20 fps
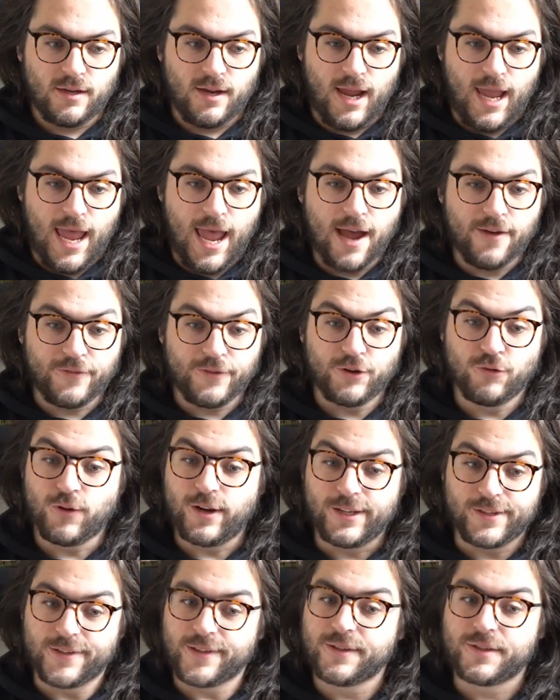have a
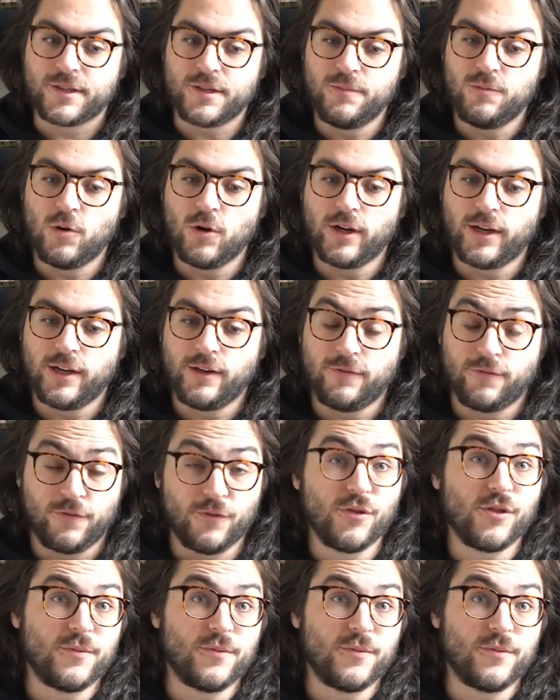great system working for